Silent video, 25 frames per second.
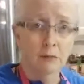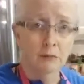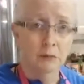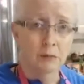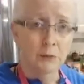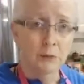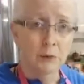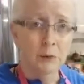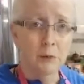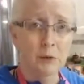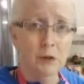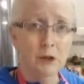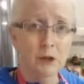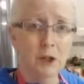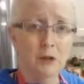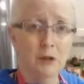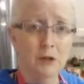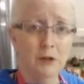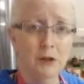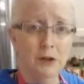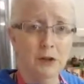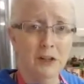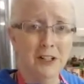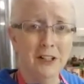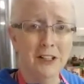when we're
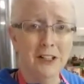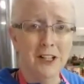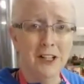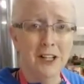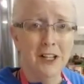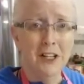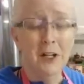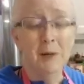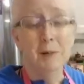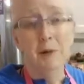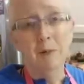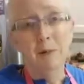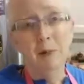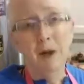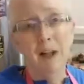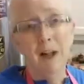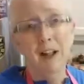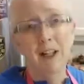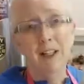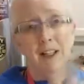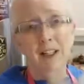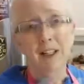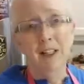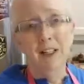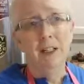closer to done. I'll be
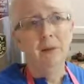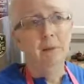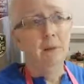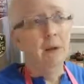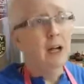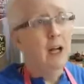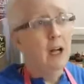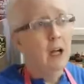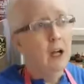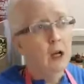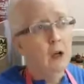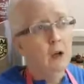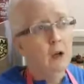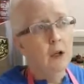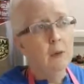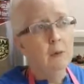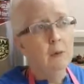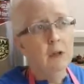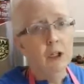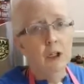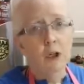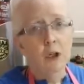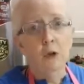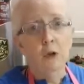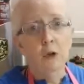back in about, I'm
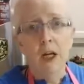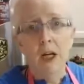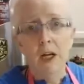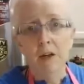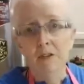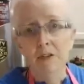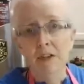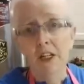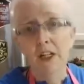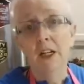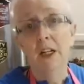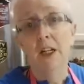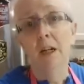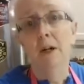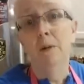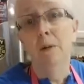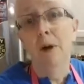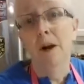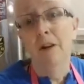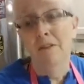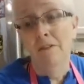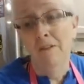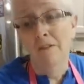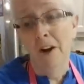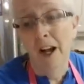going to go live again in
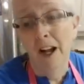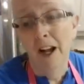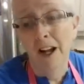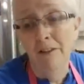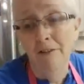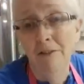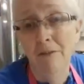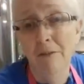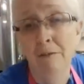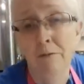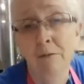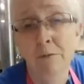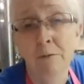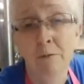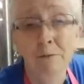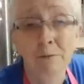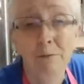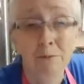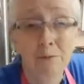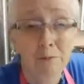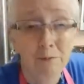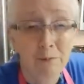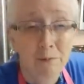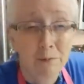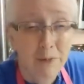about 5,
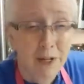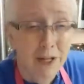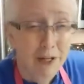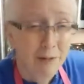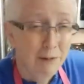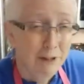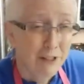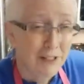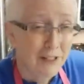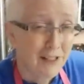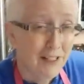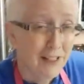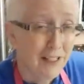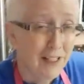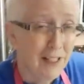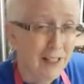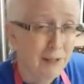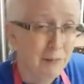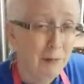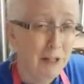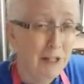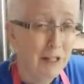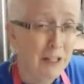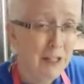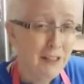maybe 6
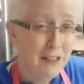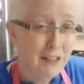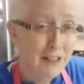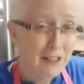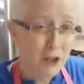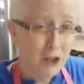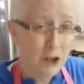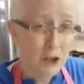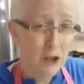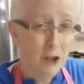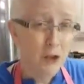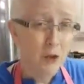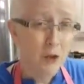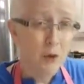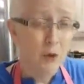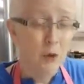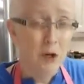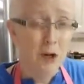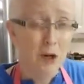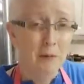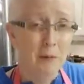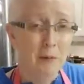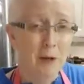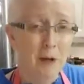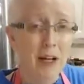minutes to show you where
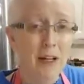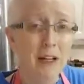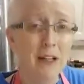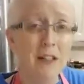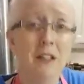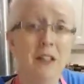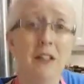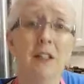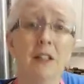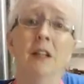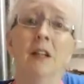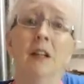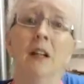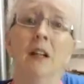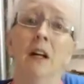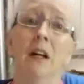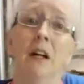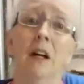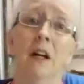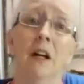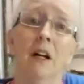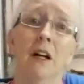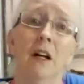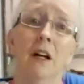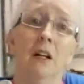I'm at.
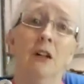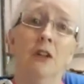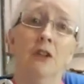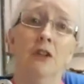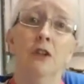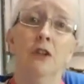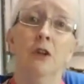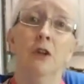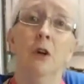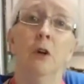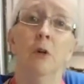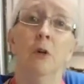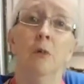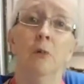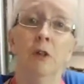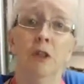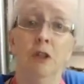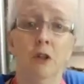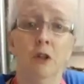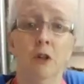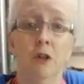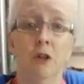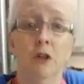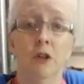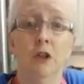So be
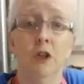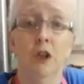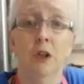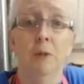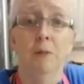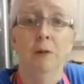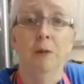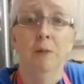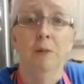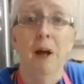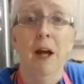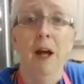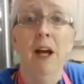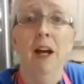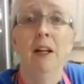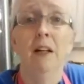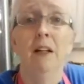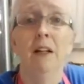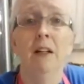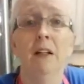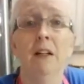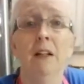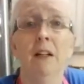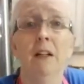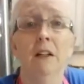sure and join me back.
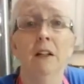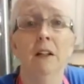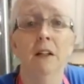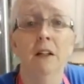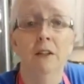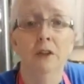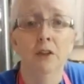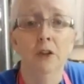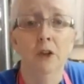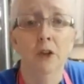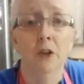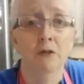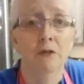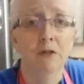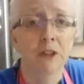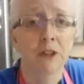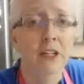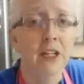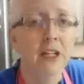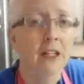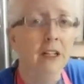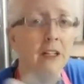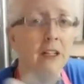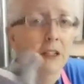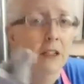Don't
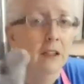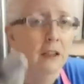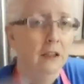forget,